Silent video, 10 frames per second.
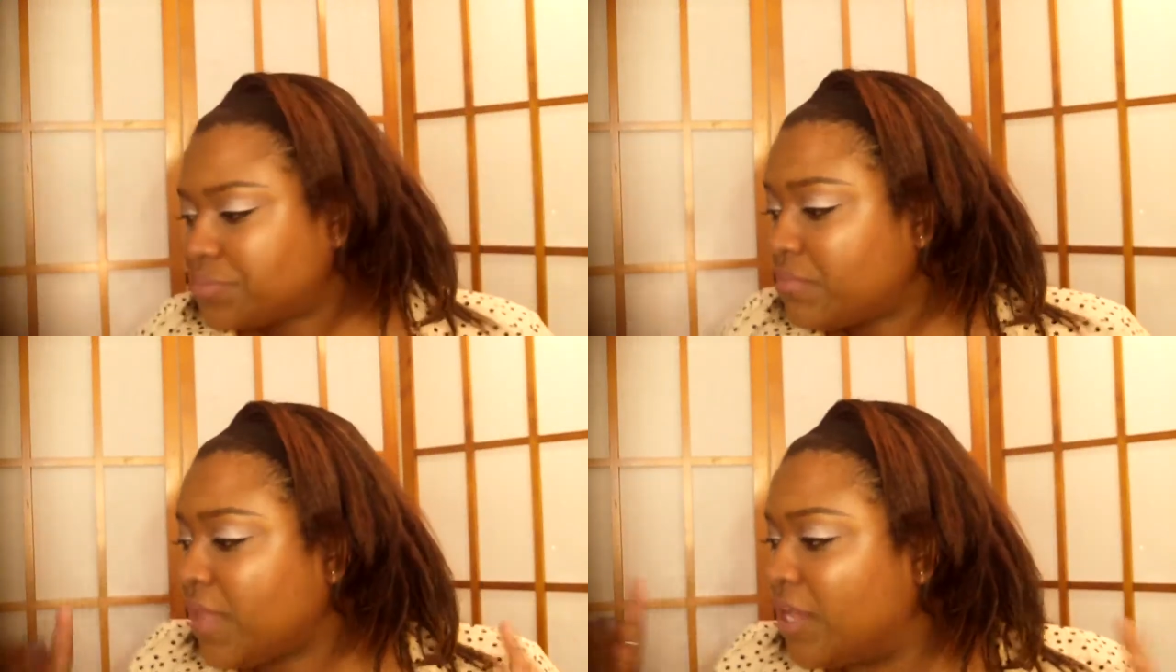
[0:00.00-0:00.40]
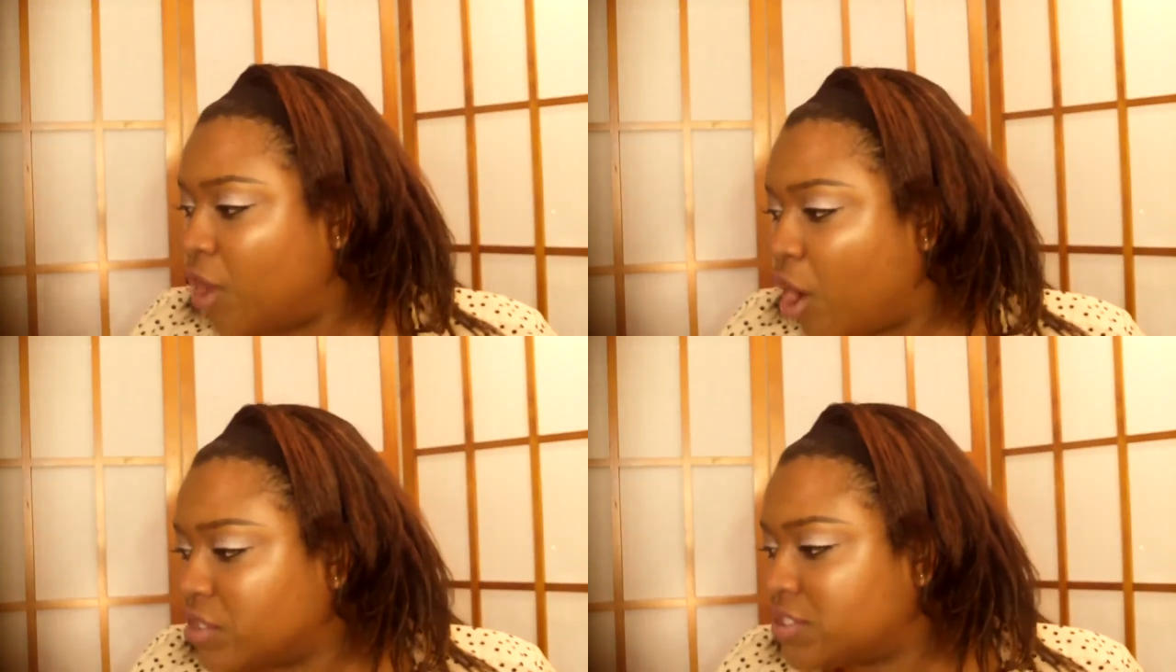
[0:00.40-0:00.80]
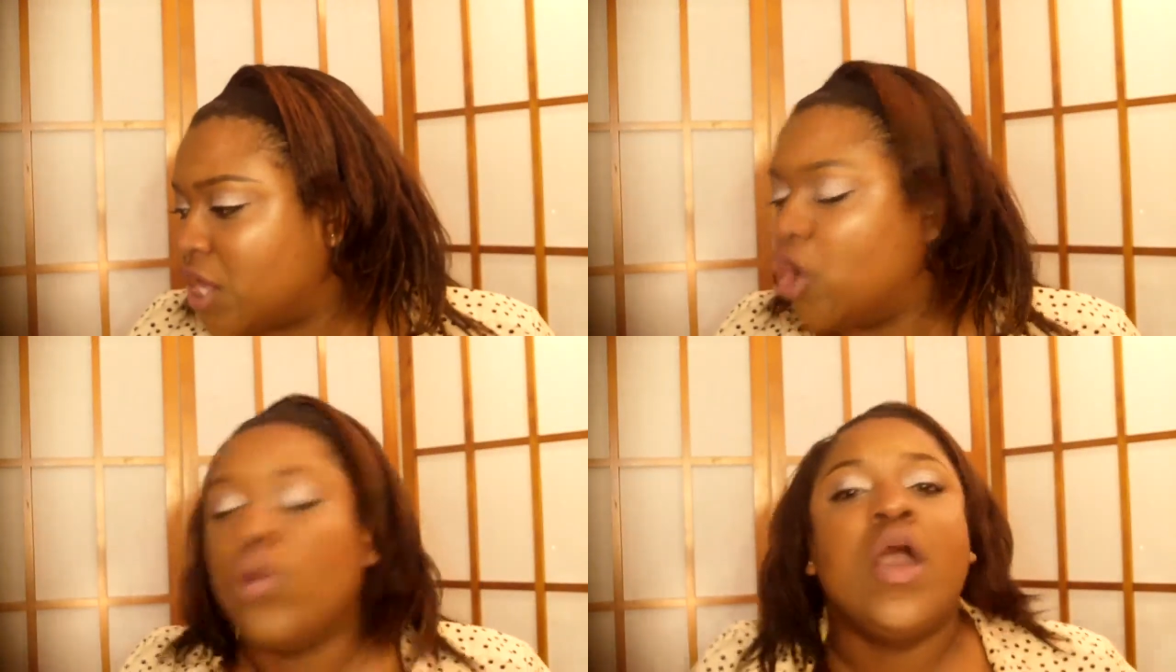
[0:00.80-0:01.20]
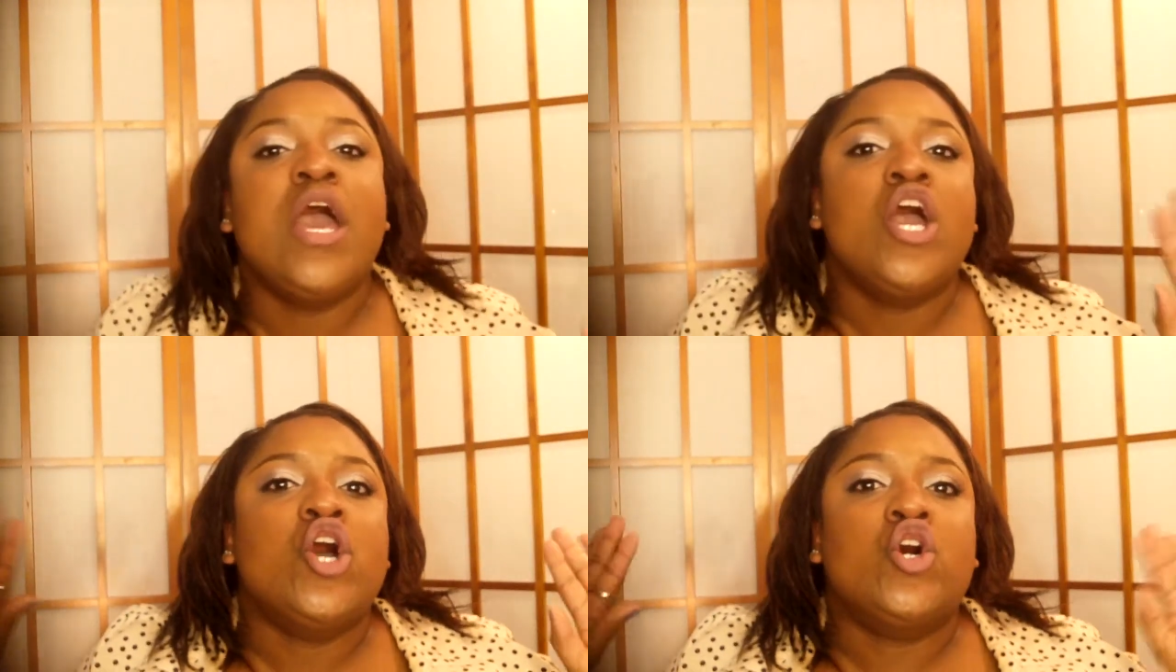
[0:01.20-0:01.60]
And also,
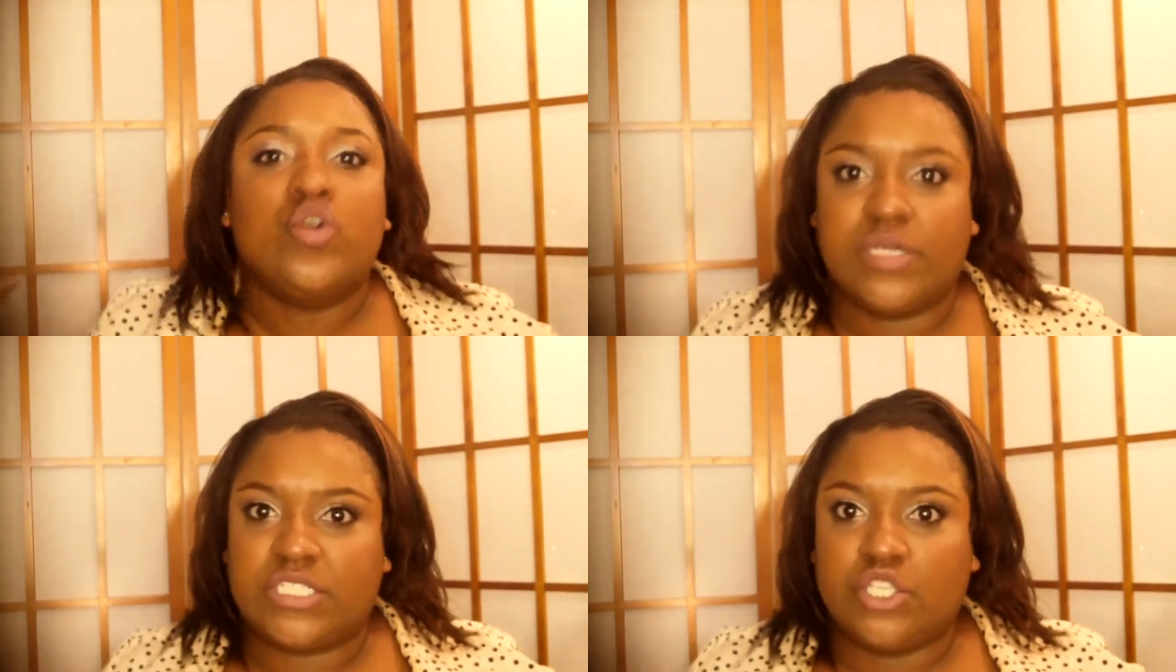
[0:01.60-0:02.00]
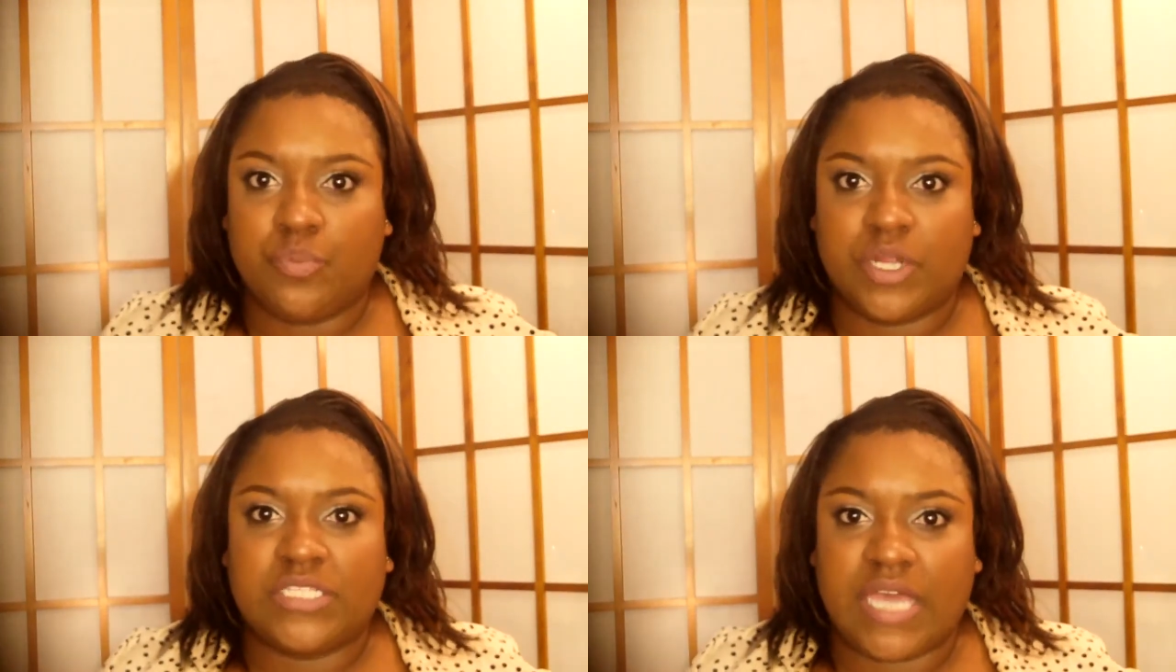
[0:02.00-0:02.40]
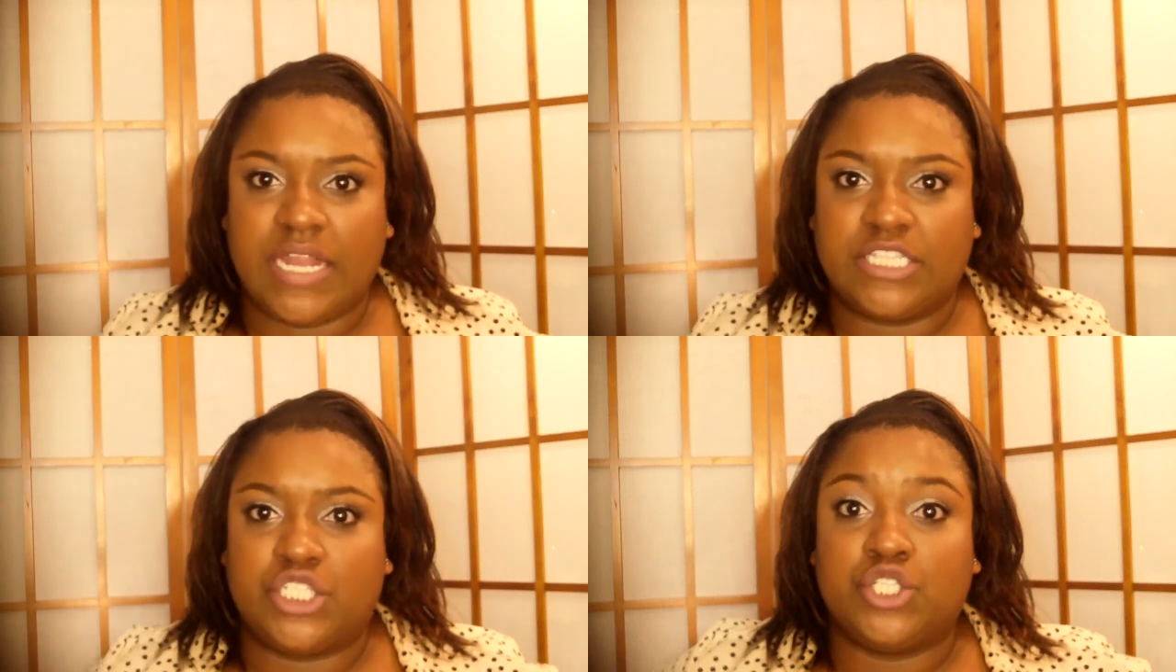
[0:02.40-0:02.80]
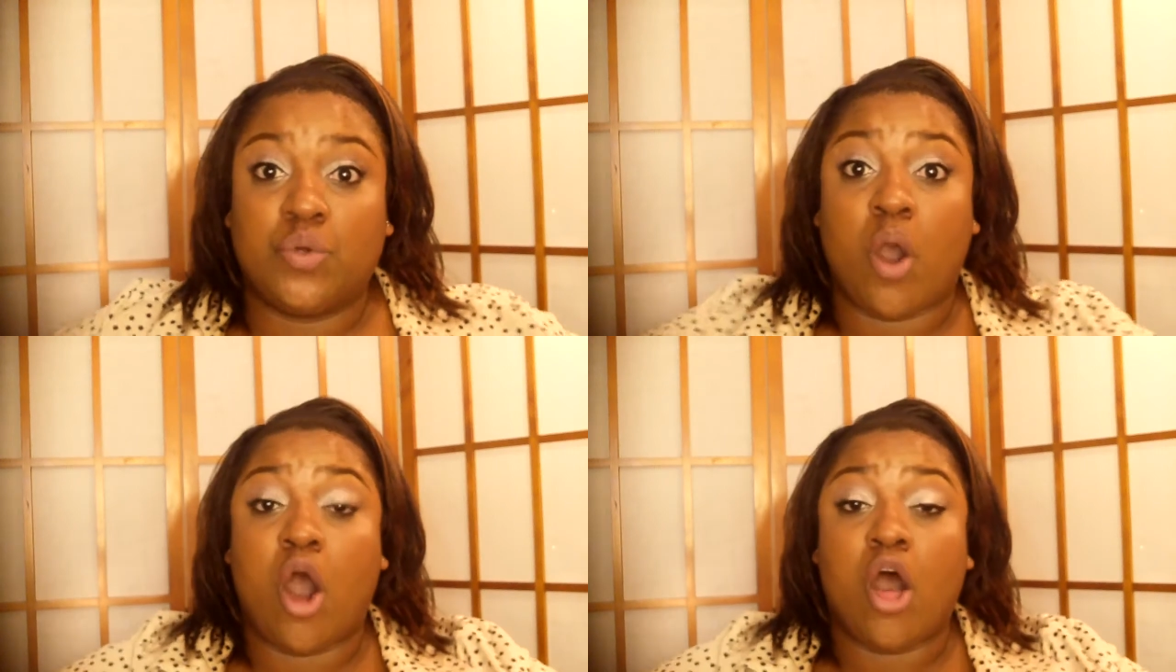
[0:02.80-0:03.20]
who is super excited to do